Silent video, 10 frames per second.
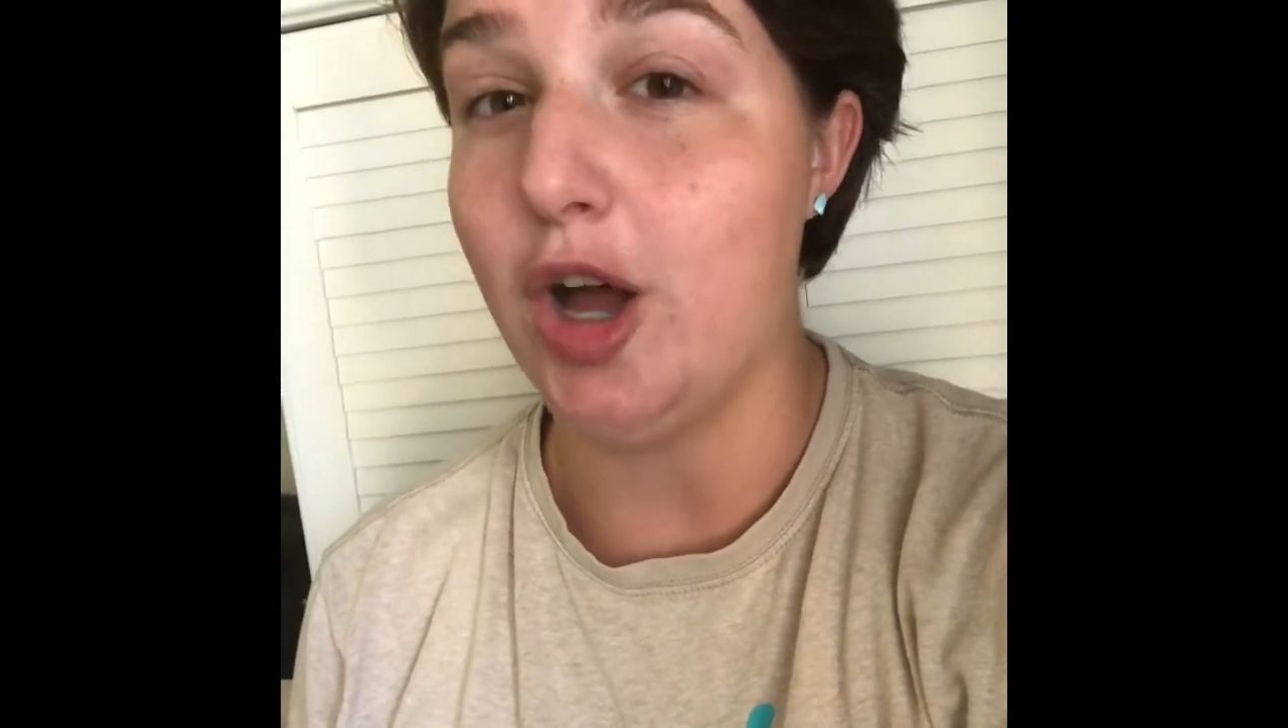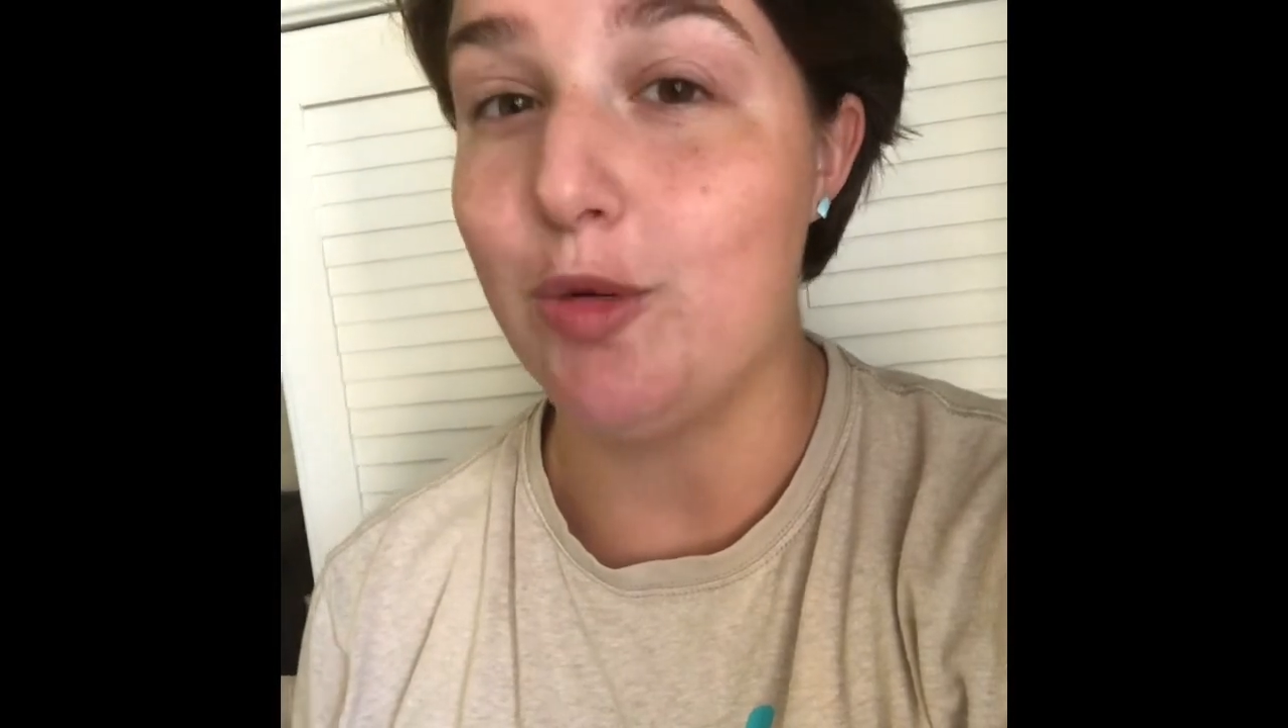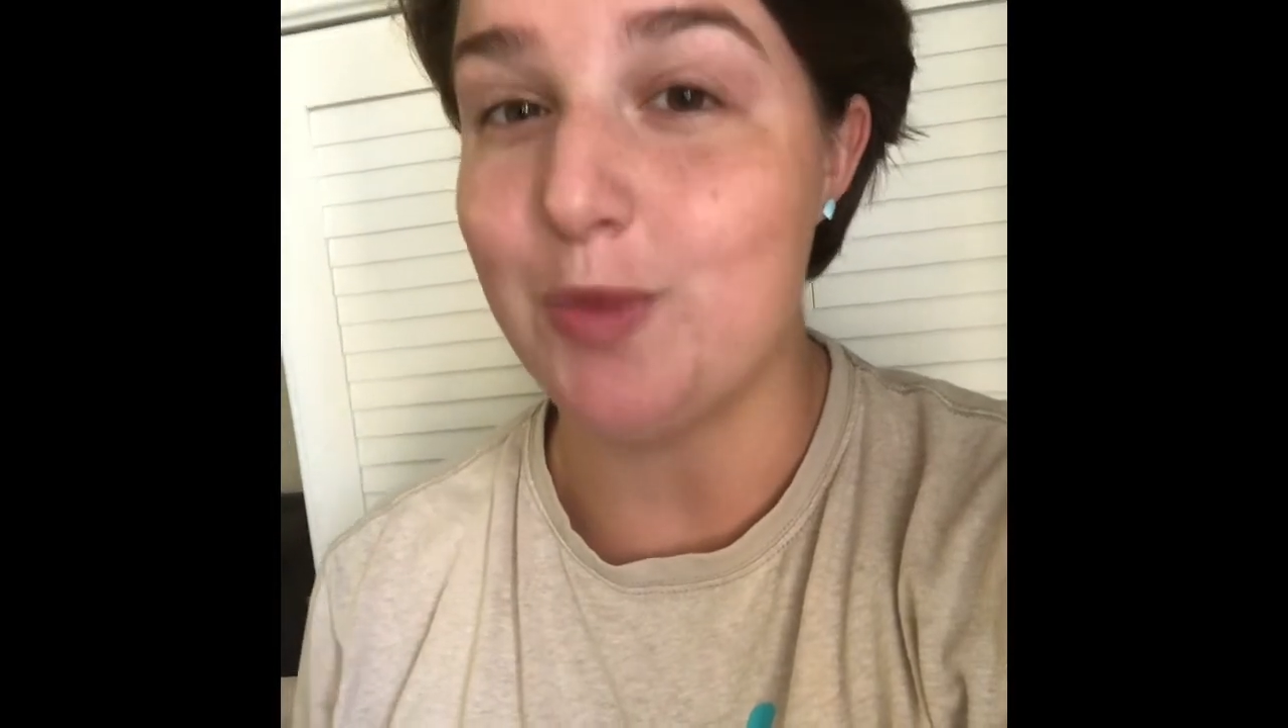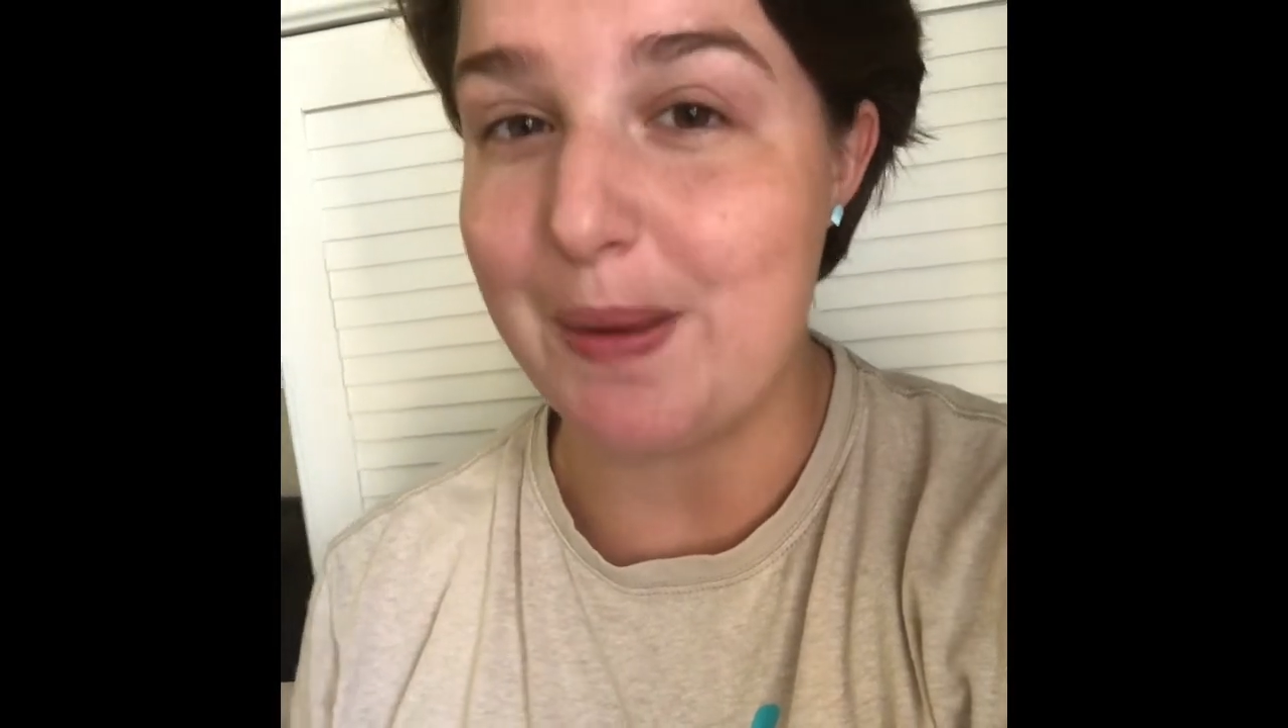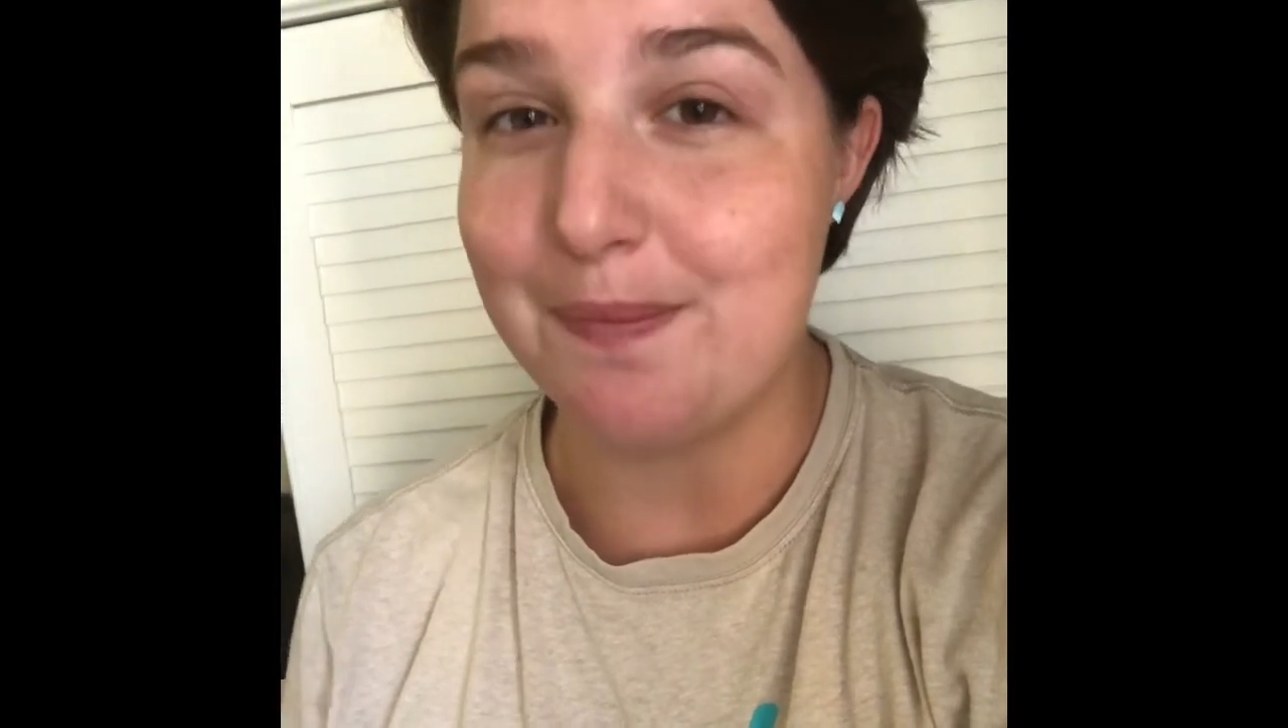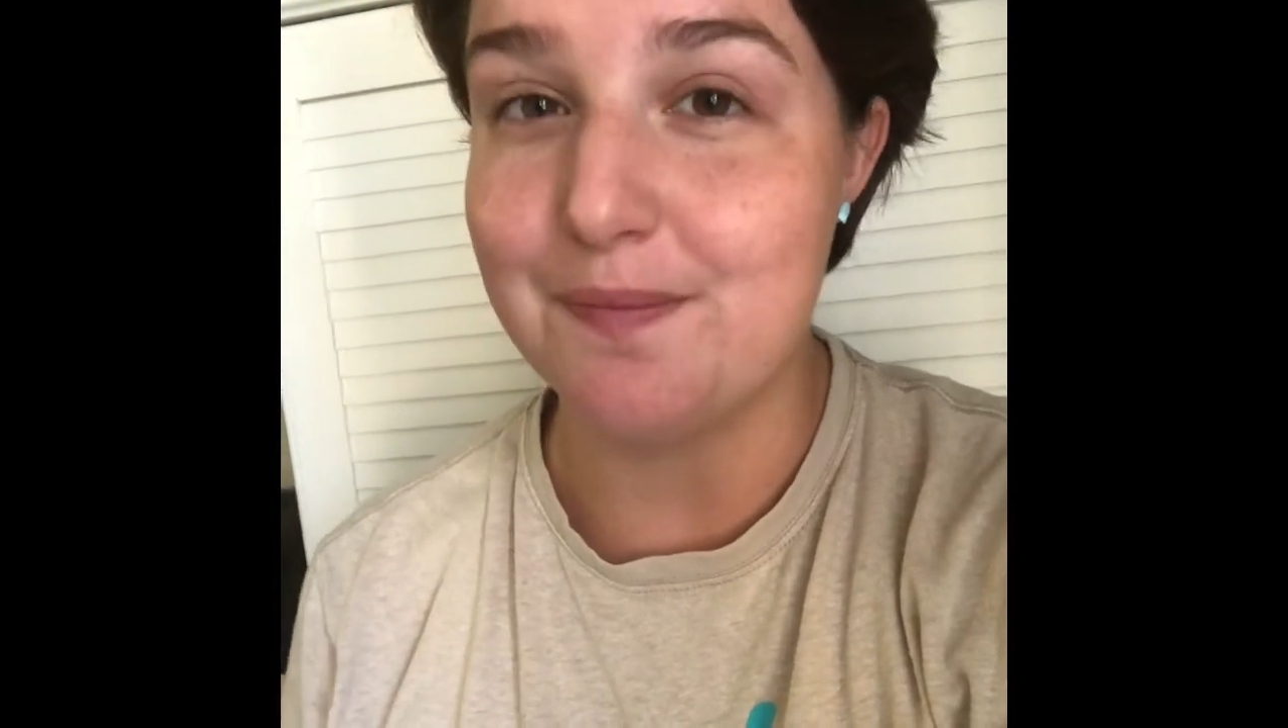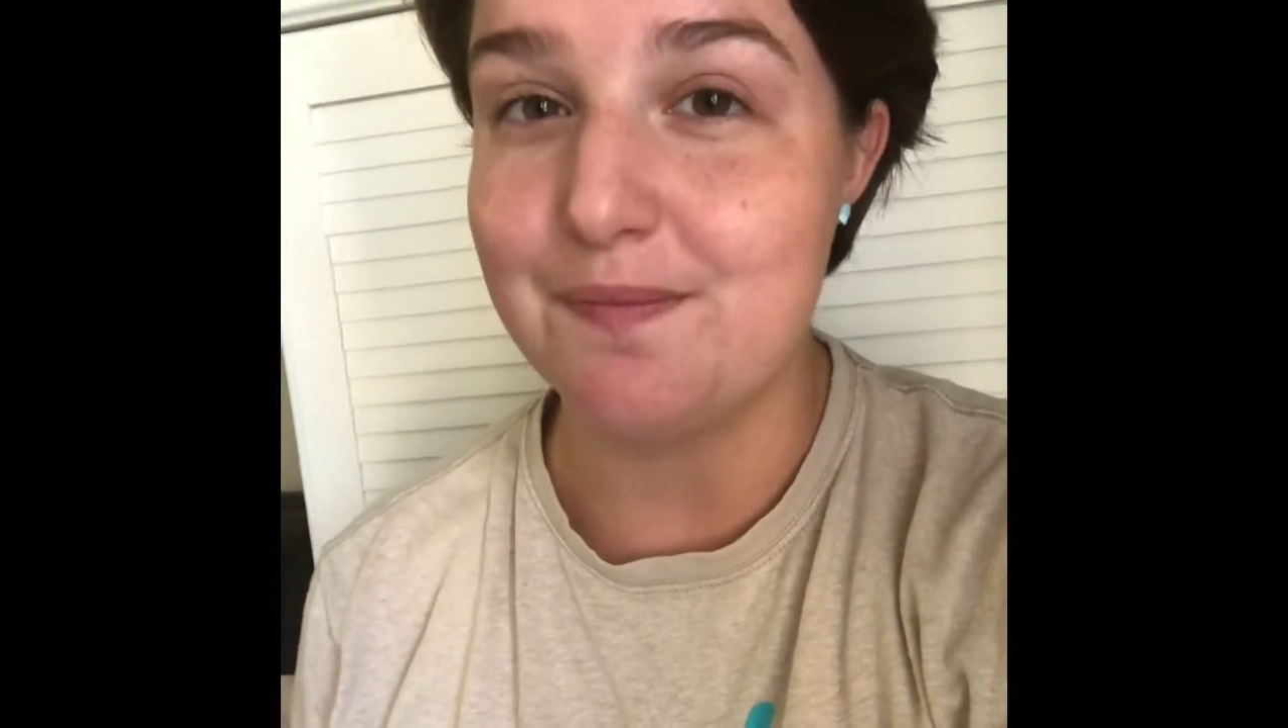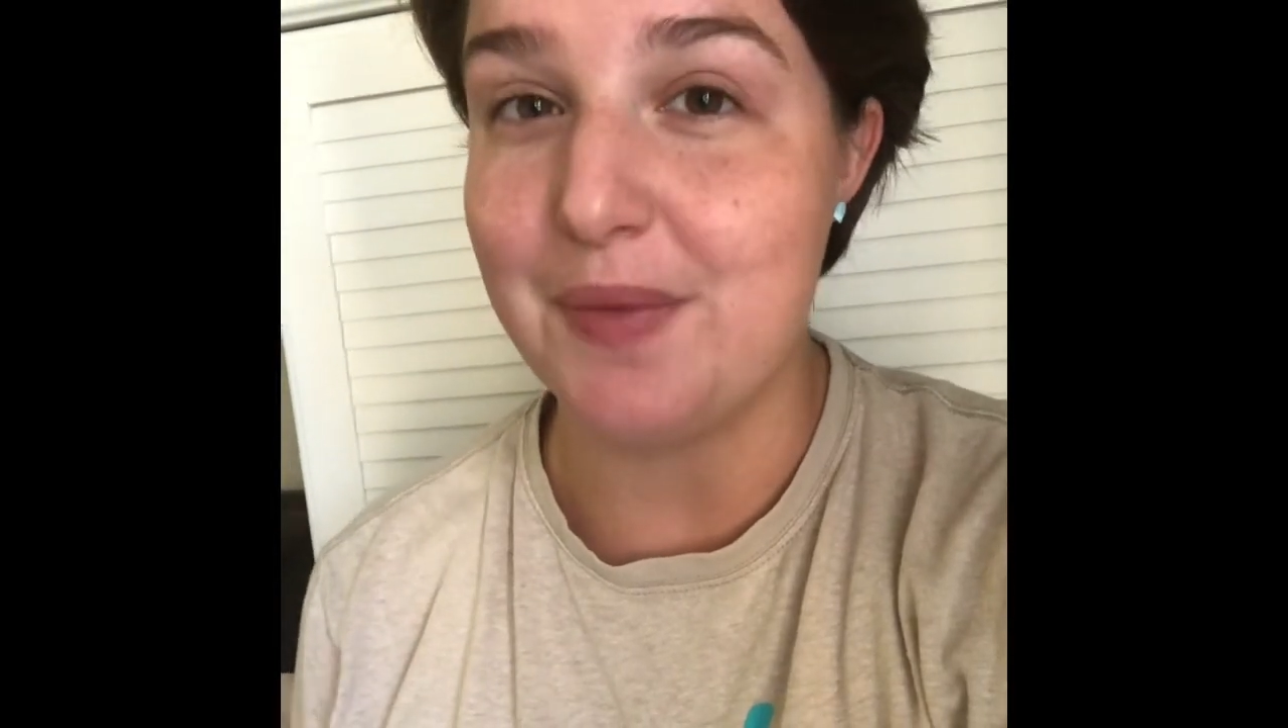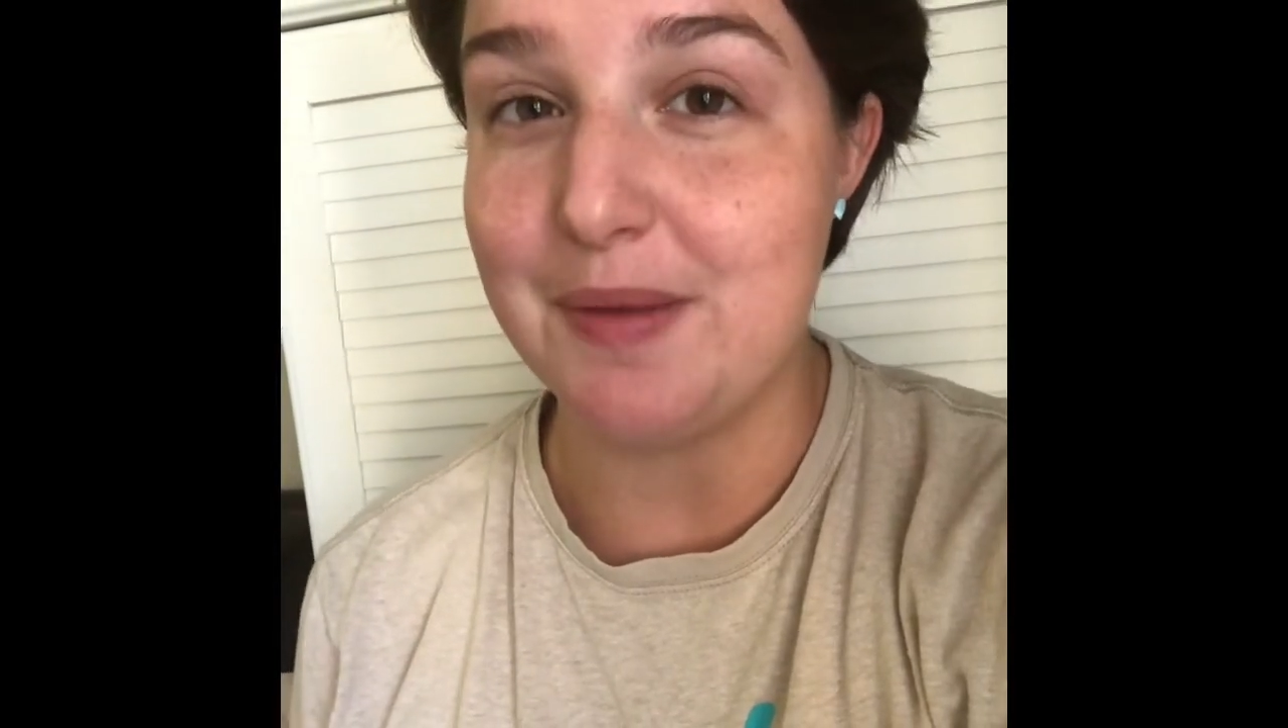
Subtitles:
with my